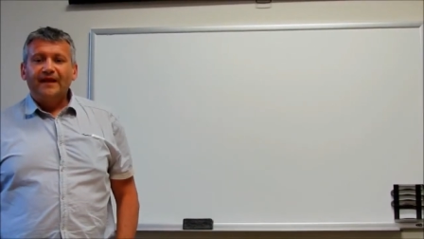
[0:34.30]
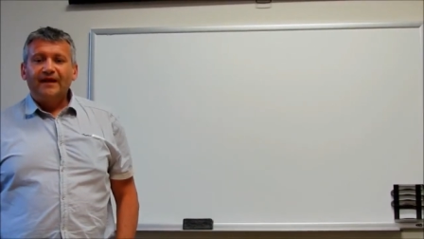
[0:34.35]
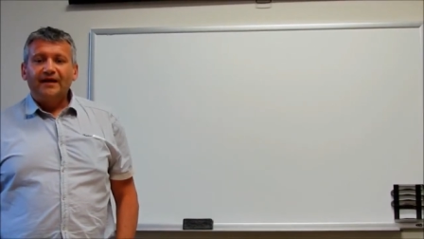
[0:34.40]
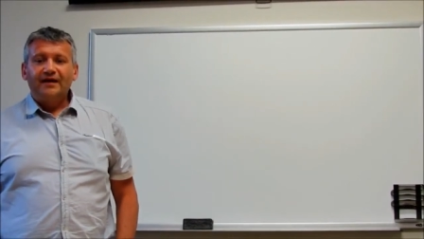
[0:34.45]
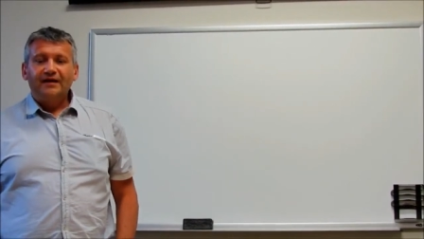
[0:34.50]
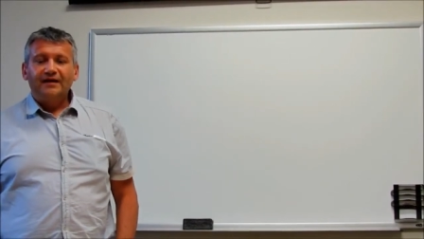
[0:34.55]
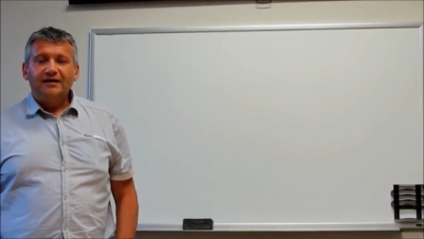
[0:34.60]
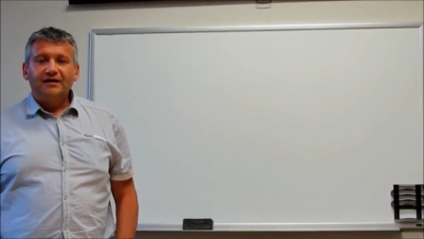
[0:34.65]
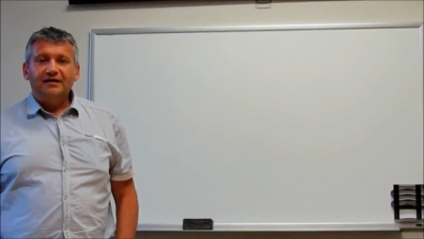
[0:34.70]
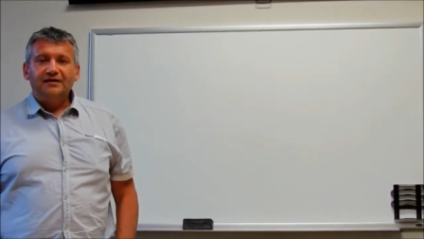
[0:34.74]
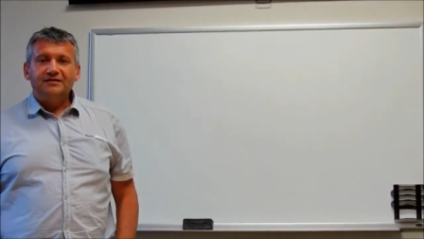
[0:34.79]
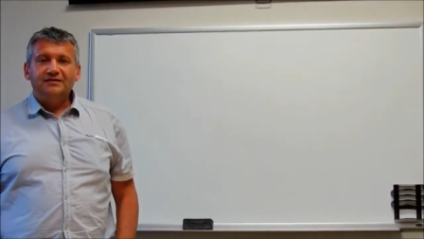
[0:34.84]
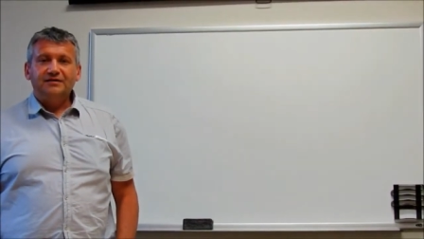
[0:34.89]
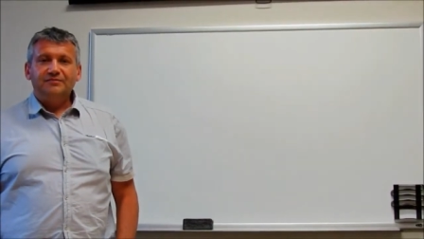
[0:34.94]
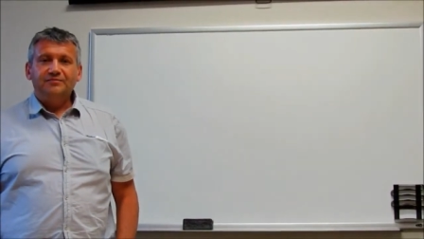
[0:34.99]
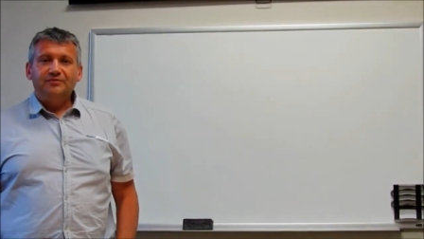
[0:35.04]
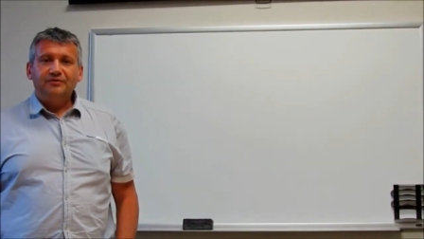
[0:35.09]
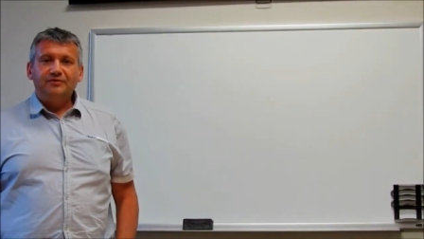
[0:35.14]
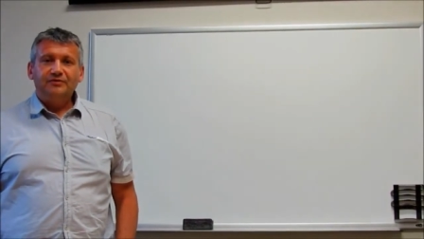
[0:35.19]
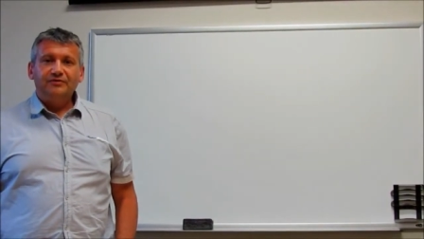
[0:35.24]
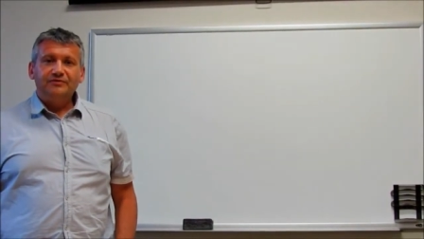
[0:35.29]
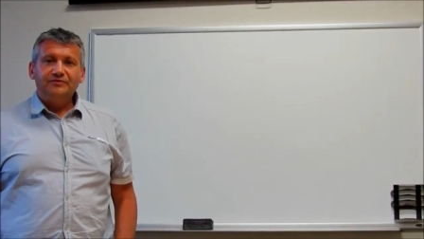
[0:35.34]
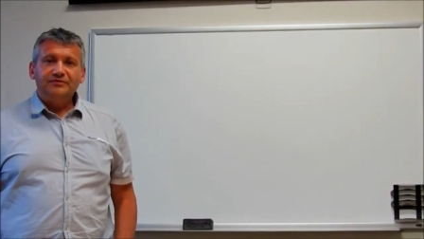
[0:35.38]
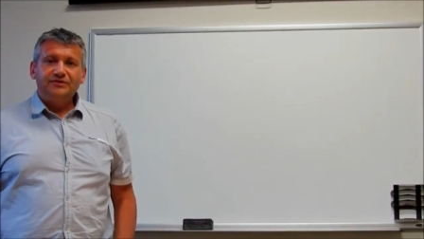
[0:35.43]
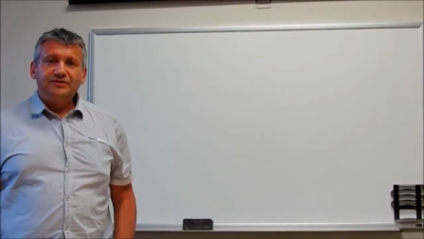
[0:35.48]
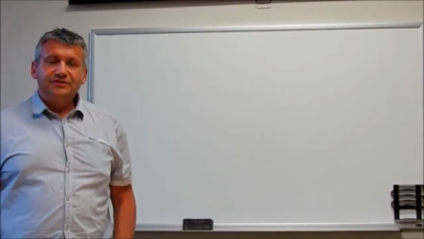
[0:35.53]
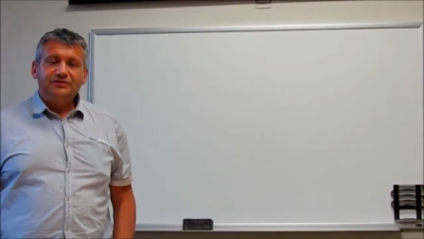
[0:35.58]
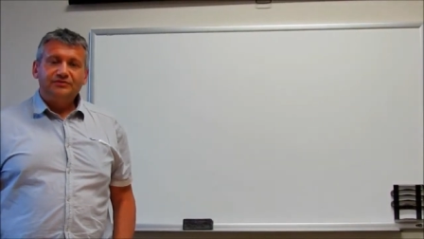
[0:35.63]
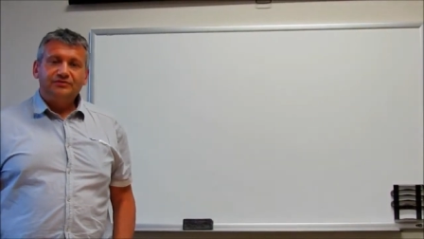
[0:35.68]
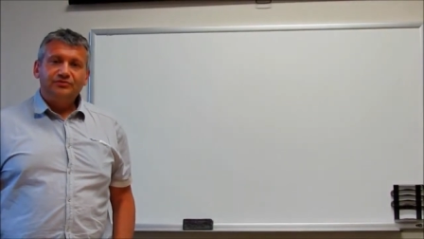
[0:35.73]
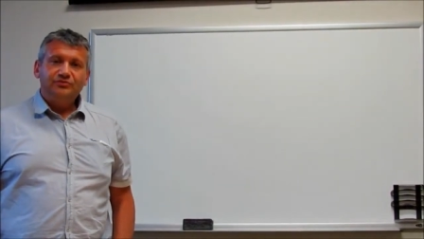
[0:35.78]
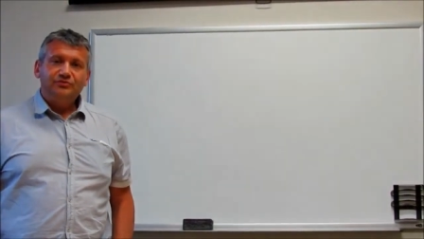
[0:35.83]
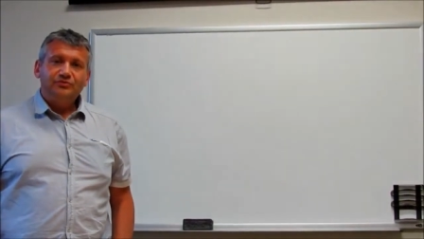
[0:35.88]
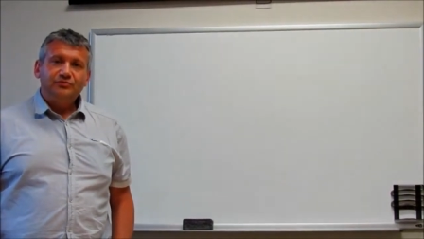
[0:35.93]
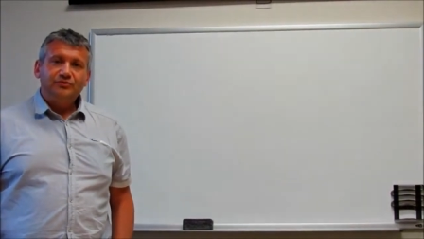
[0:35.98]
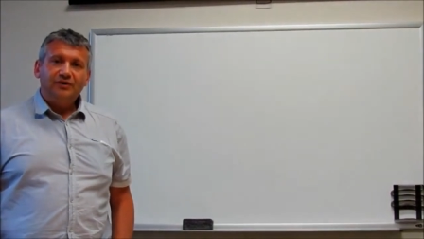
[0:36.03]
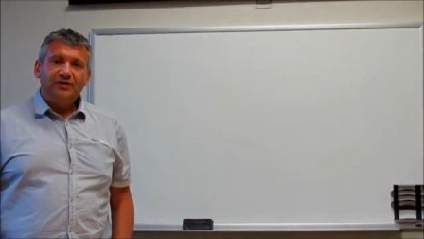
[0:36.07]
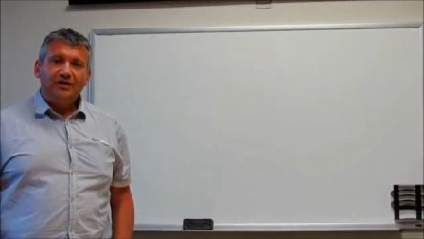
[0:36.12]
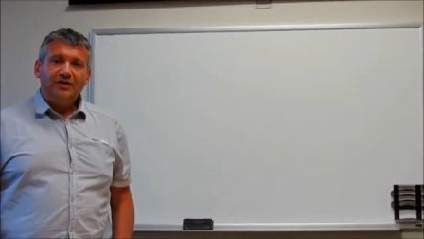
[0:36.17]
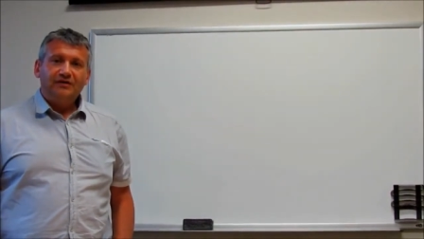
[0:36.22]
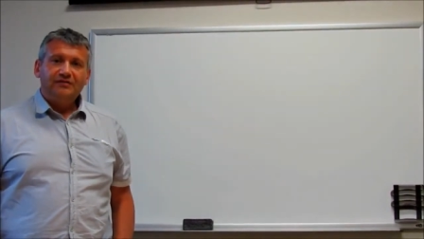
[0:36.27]
As opposed
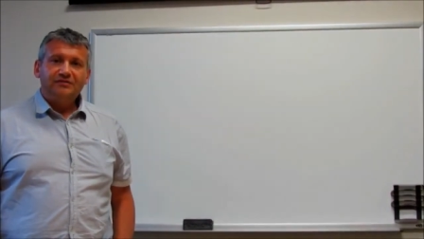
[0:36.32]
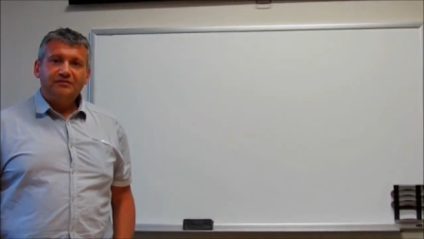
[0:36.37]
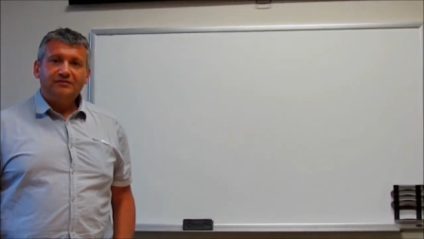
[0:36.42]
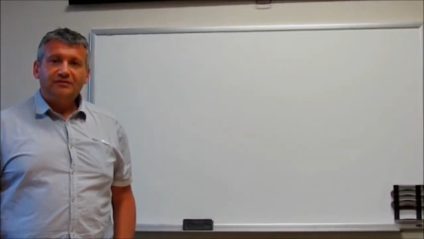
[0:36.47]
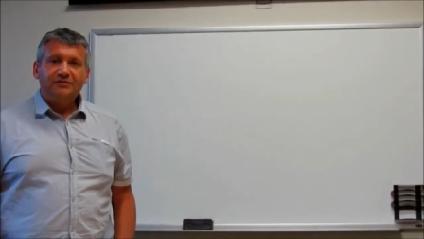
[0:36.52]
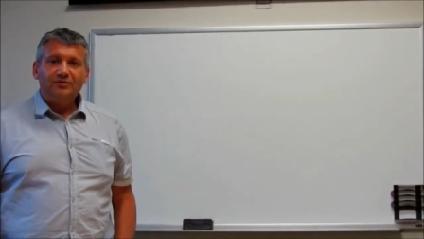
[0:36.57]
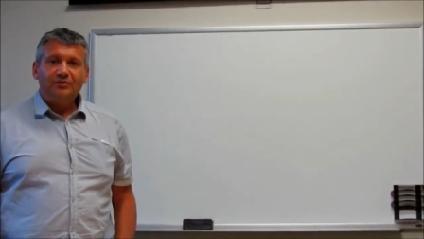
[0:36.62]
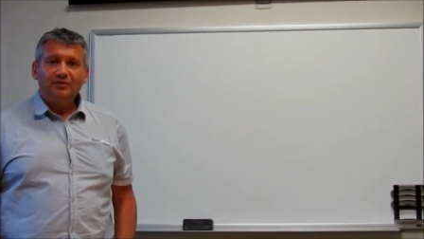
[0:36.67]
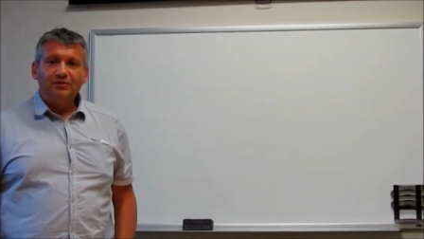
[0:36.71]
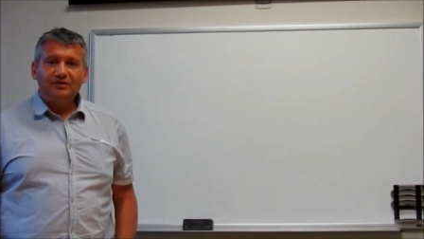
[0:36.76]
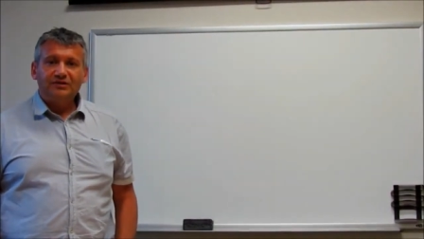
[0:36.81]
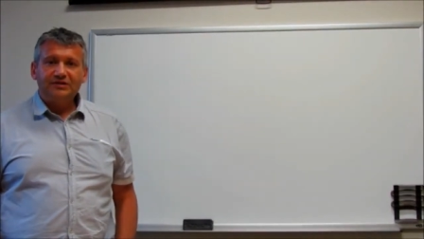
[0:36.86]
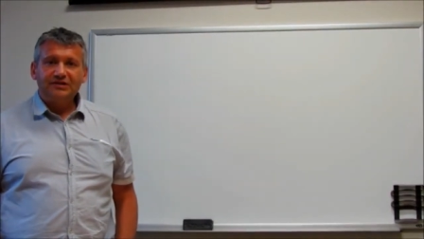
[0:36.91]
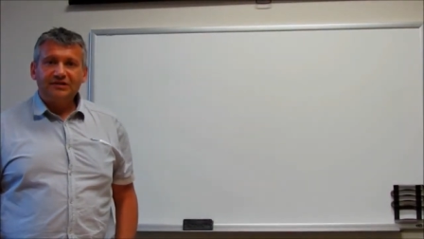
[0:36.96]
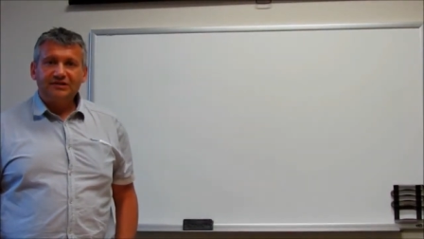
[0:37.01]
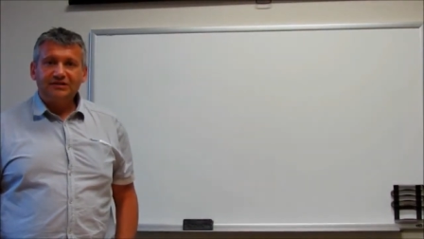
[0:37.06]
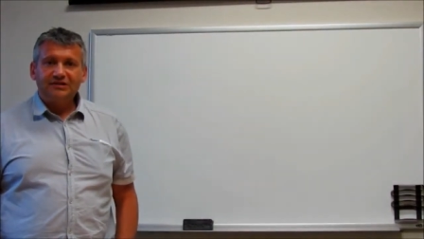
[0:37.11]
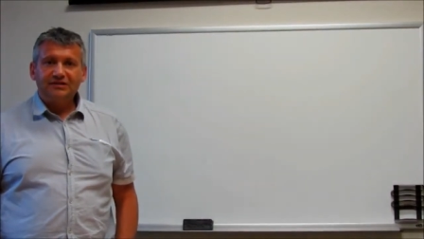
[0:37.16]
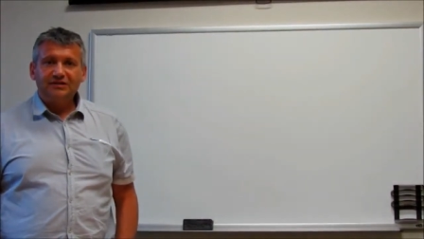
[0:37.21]
to other courses,